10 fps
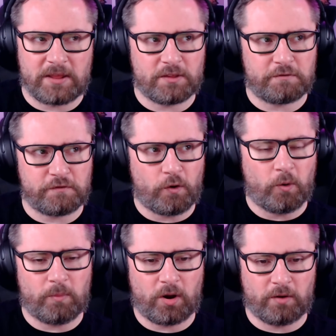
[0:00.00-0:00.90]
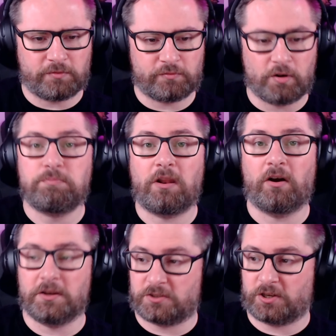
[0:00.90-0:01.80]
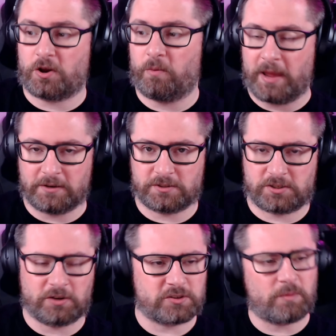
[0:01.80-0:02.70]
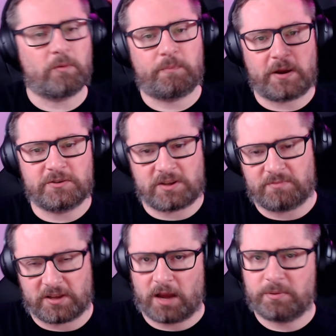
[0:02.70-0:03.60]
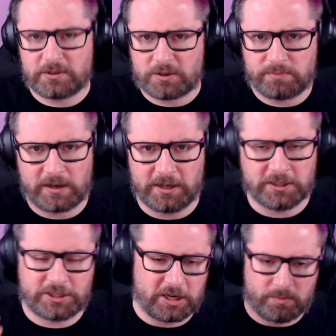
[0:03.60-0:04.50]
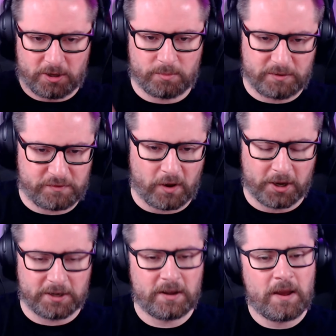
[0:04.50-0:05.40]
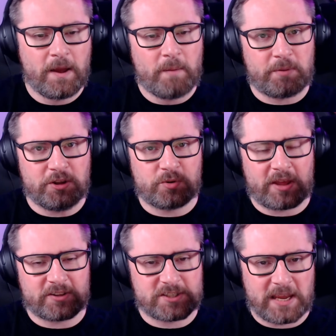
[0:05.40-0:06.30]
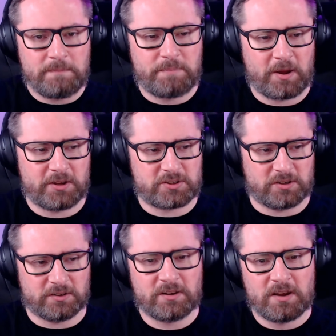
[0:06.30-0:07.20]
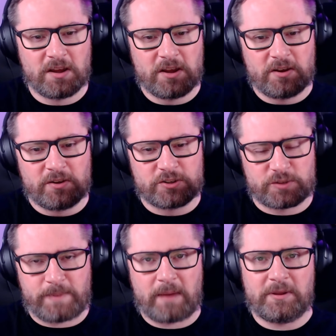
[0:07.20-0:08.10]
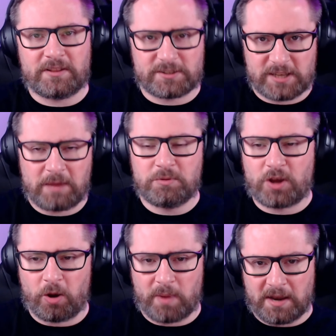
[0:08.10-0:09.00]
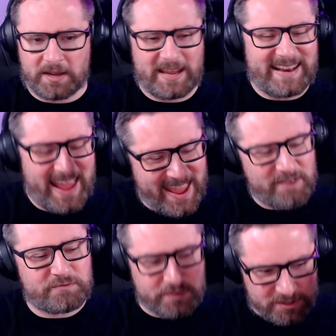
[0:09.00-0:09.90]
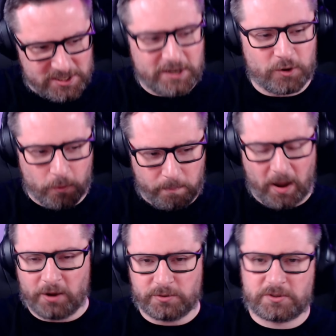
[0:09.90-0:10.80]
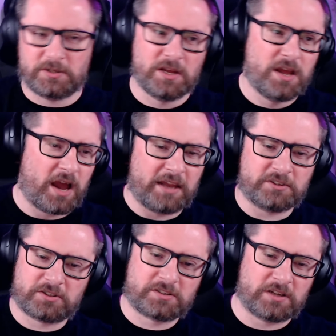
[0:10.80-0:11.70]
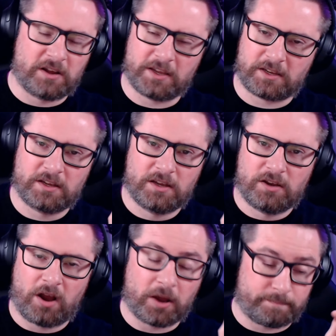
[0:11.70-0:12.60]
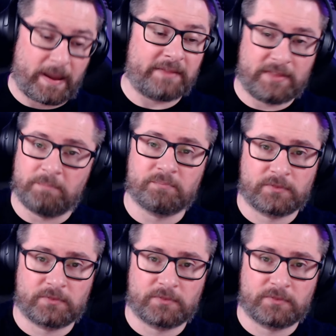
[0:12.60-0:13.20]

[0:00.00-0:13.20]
the form of replies to comments. So someone will post something up and it's completely legitimate, it'll be fine. But you get the same person spamming the same comment in every single post, and it's just like, I'd ban them